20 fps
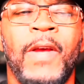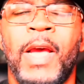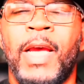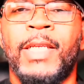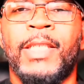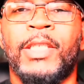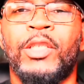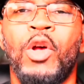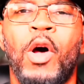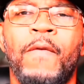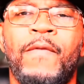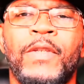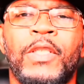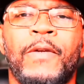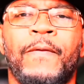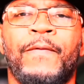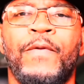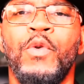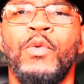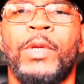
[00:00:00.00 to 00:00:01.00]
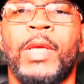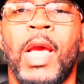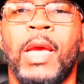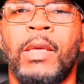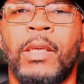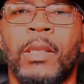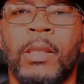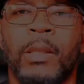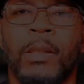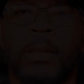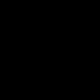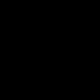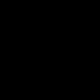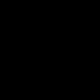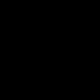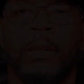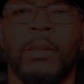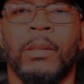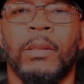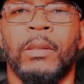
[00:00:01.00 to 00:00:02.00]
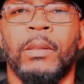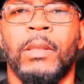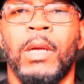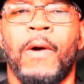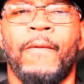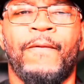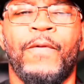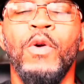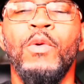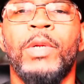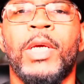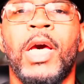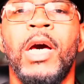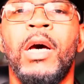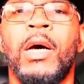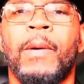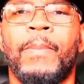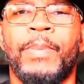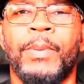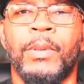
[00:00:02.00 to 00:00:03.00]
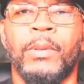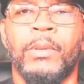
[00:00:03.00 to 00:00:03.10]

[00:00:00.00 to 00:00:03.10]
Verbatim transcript: and soft as a fruit cake, a fruit cup,